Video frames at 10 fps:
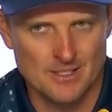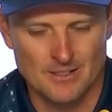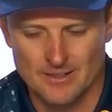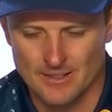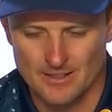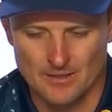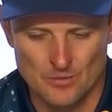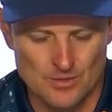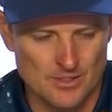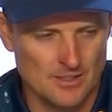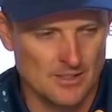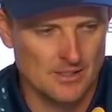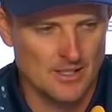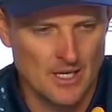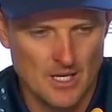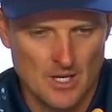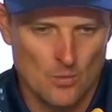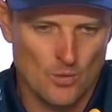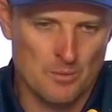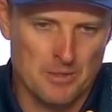I think it was
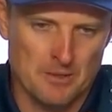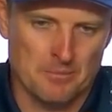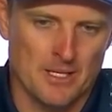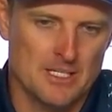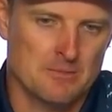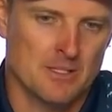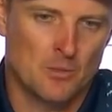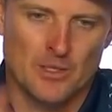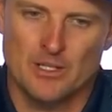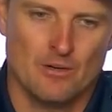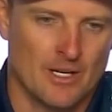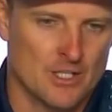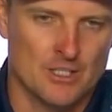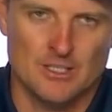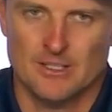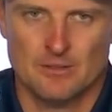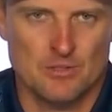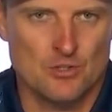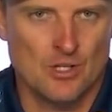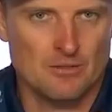with the pin placement and the wind direction, I think it was
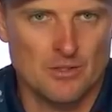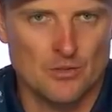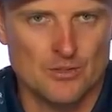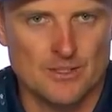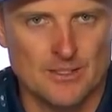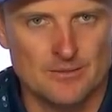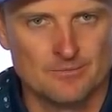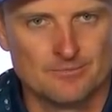a driver hole today.